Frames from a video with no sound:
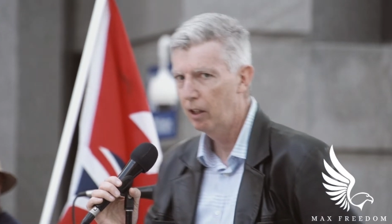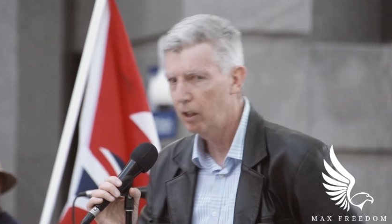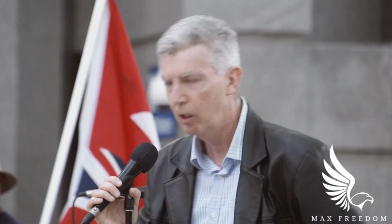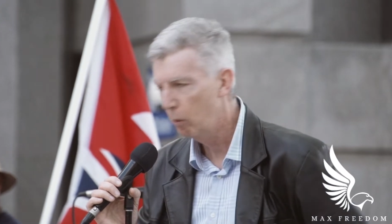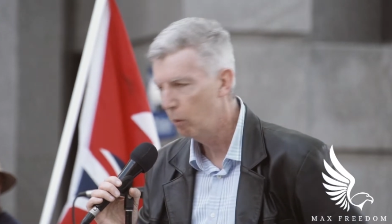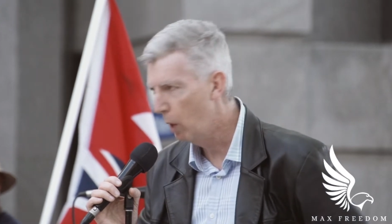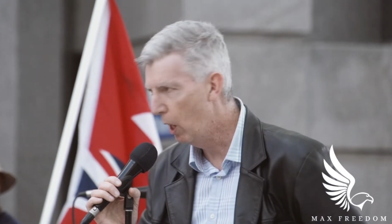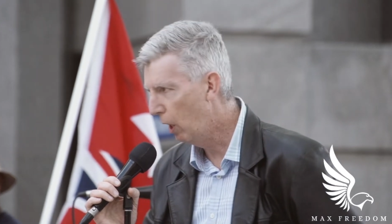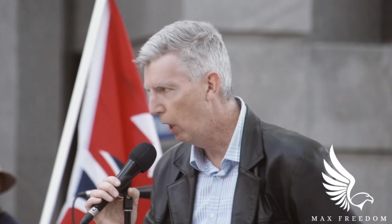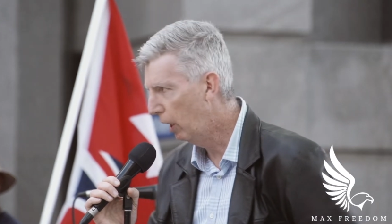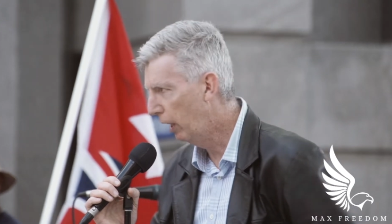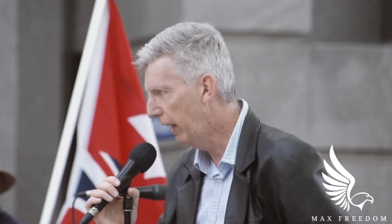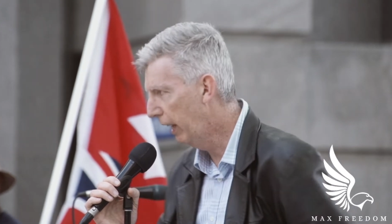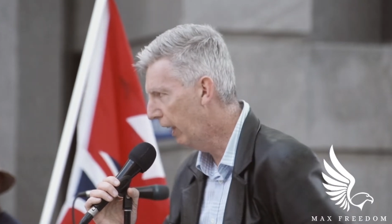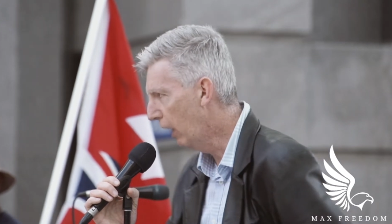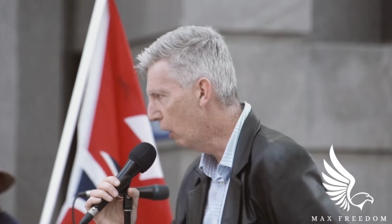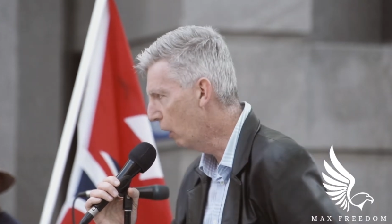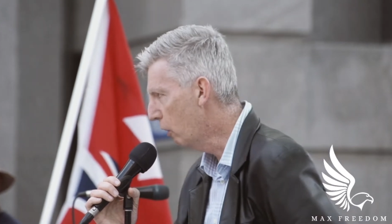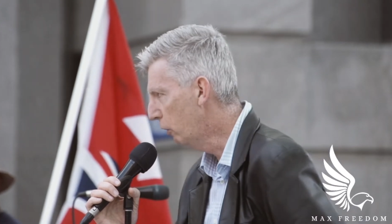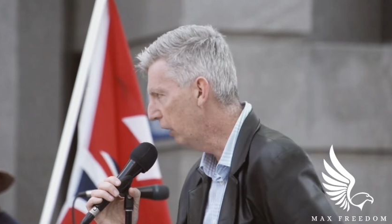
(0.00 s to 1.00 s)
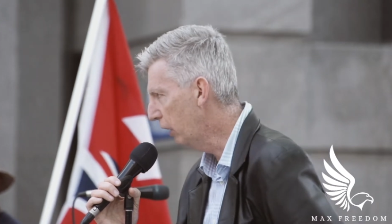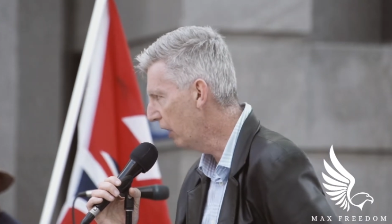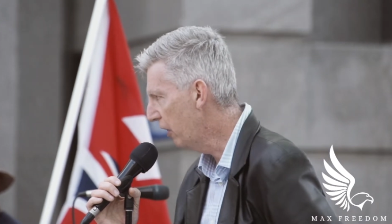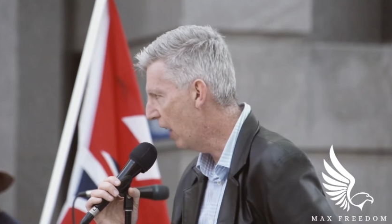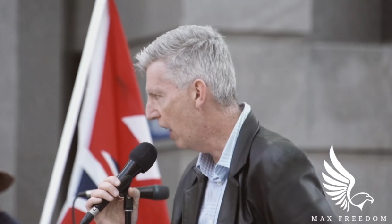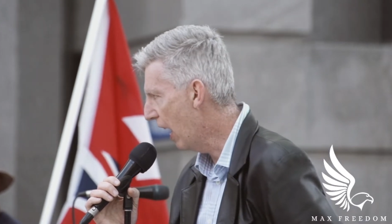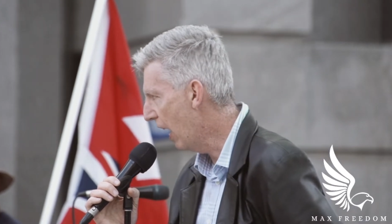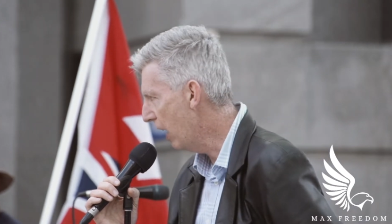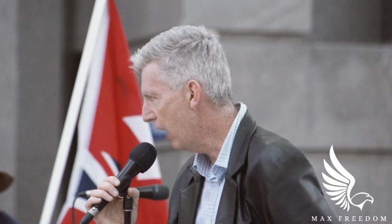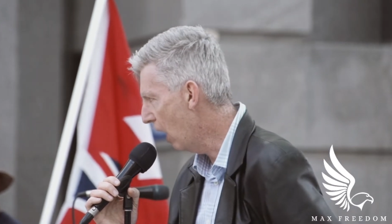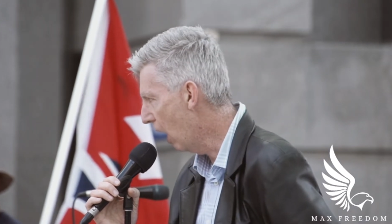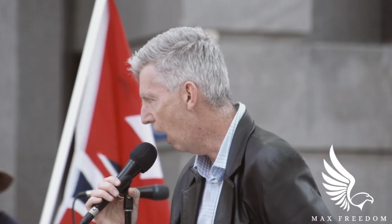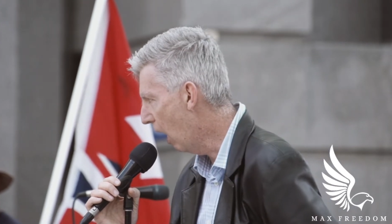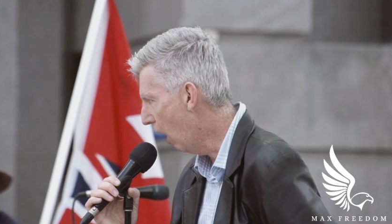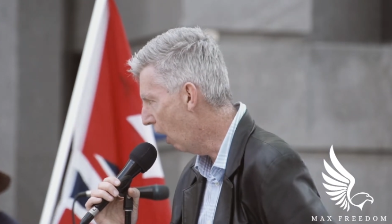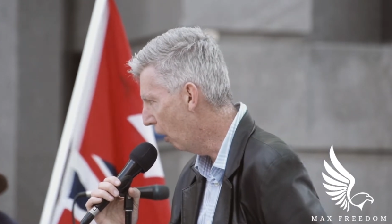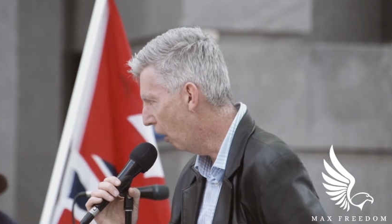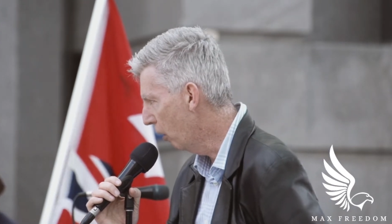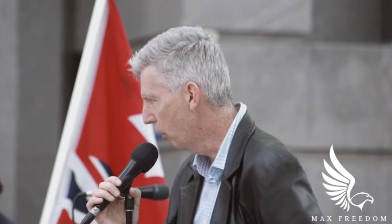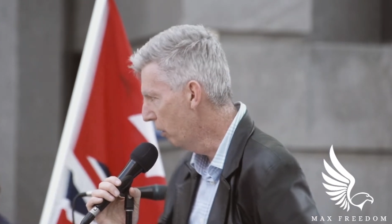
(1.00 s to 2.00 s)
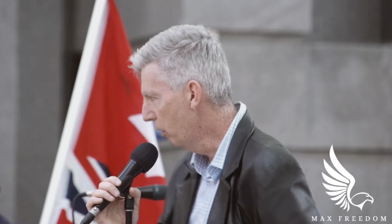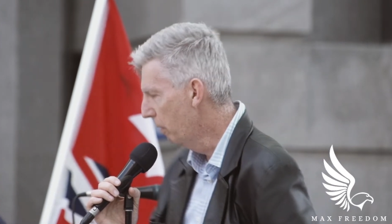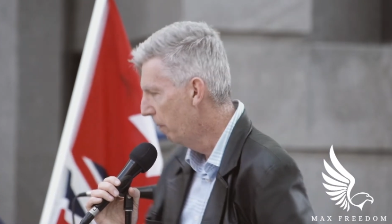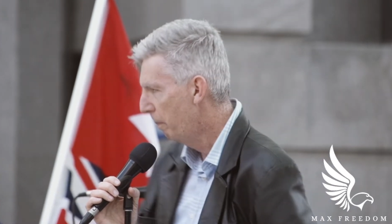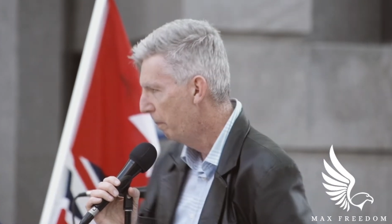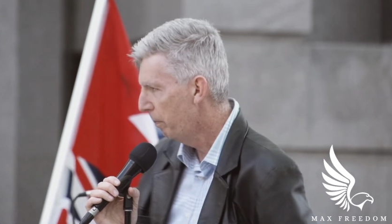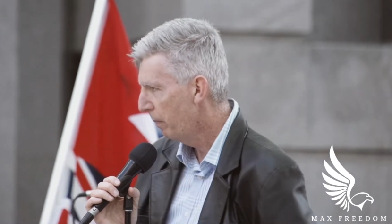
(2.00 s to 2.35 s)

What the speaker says: Well, little did they know,